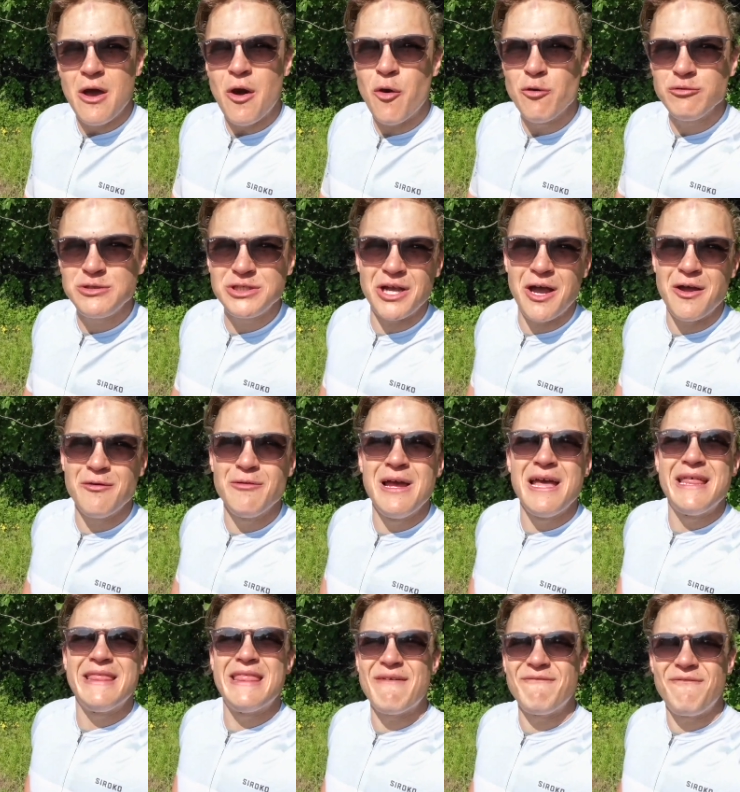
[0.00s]
Also,
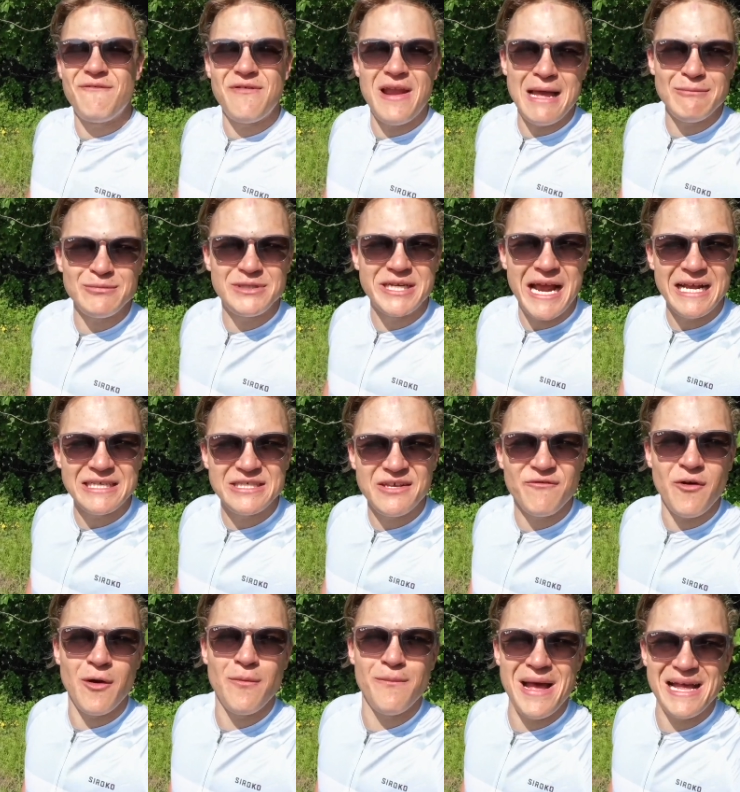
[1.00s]
them flapjacks
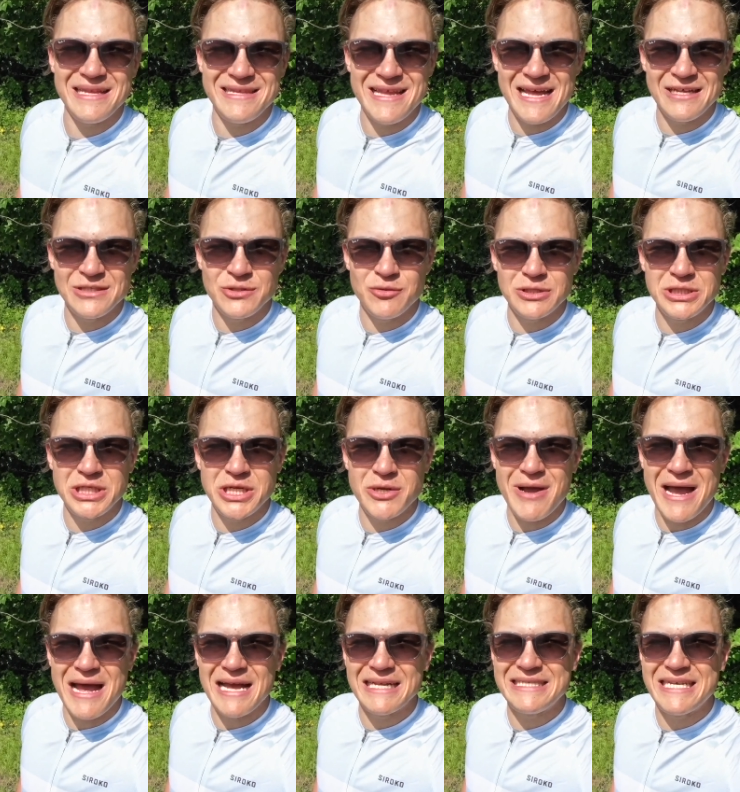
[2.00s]
have gone back down to a
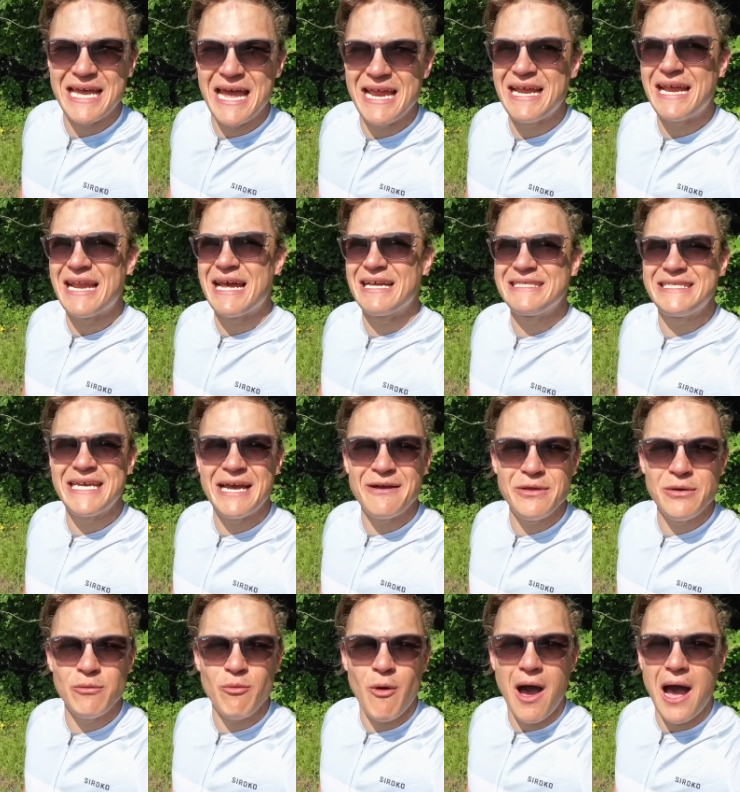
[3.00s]
2 out of 10, and I'll tell
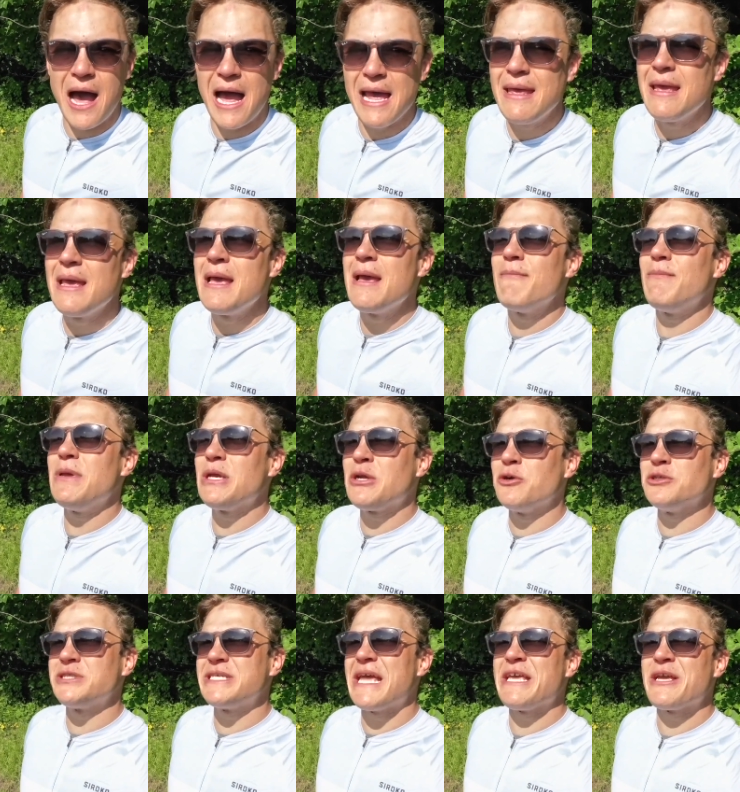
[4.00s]
you why,
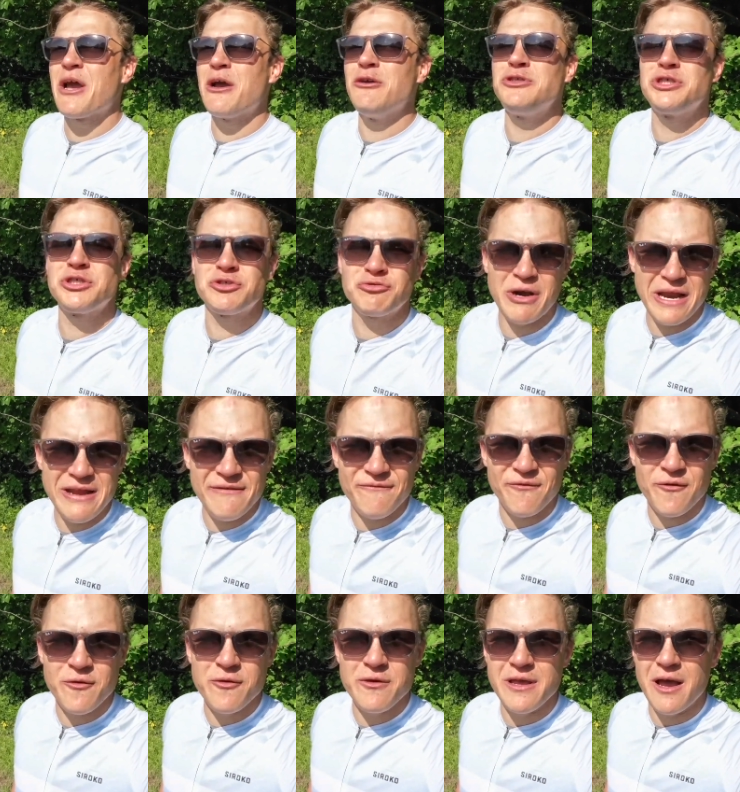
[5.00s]
because they go straight
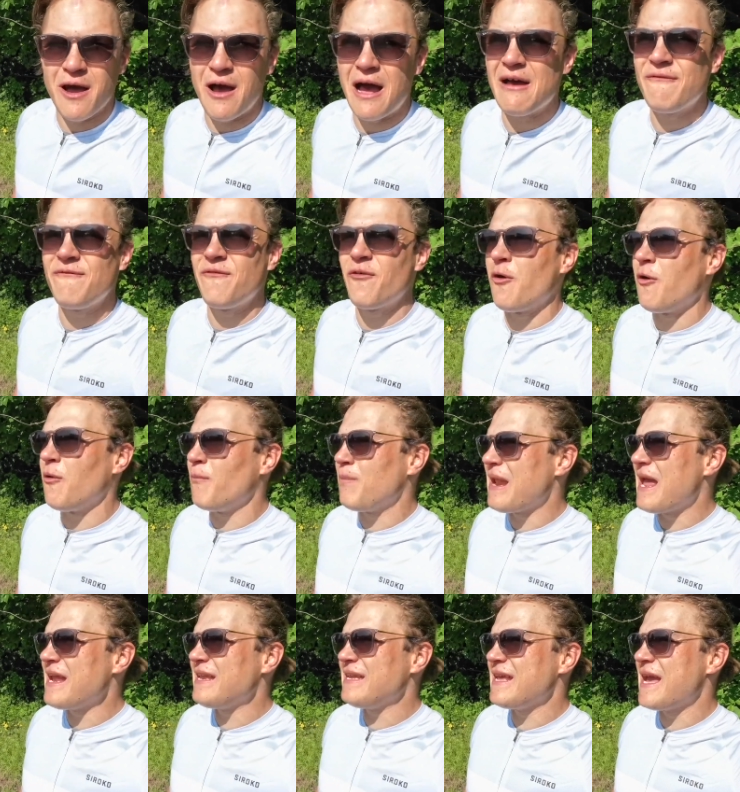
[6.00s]
through you. I thought,
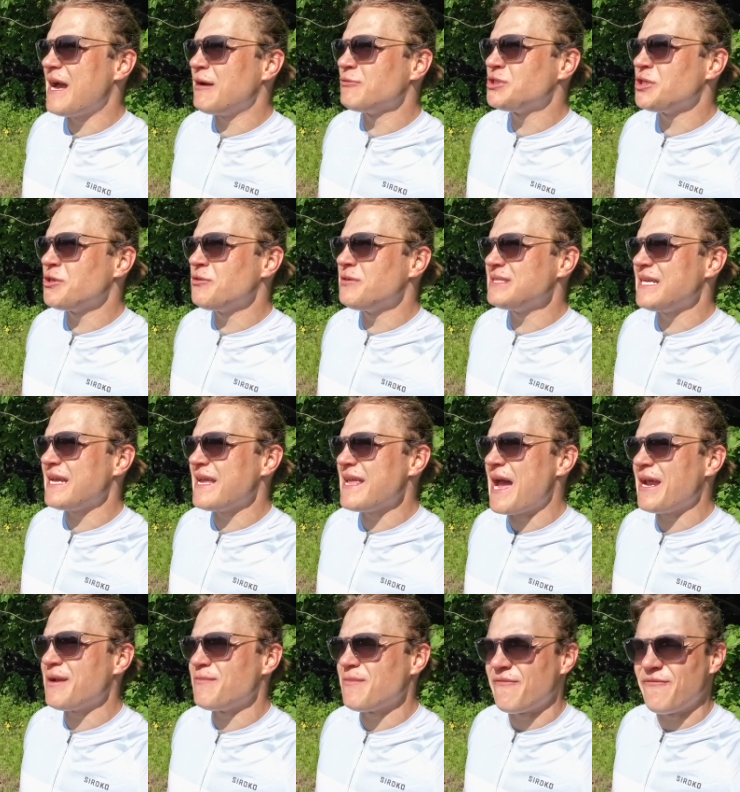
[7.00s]
bloody hell, as soon as I
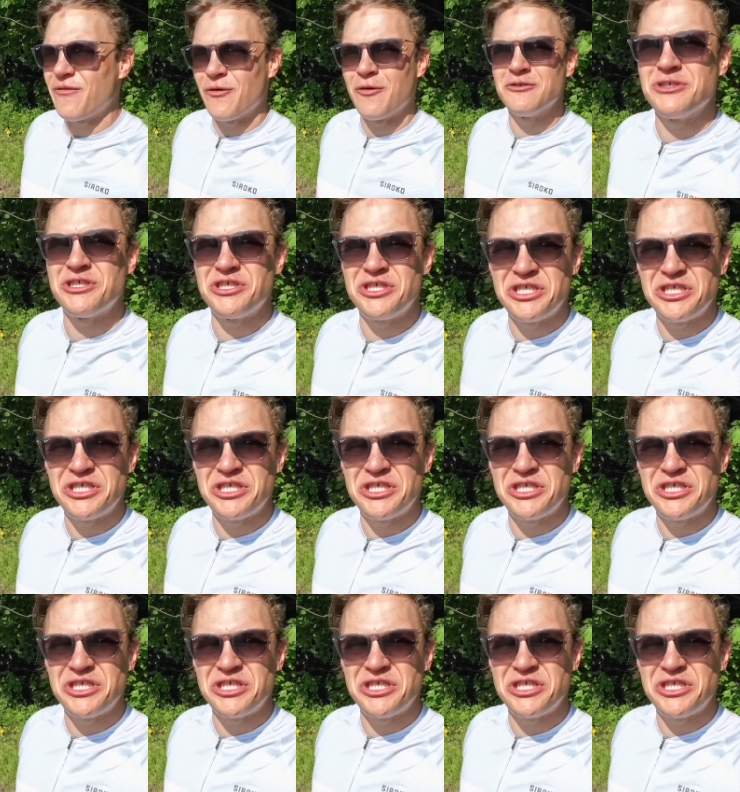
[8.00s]
had them, I thought,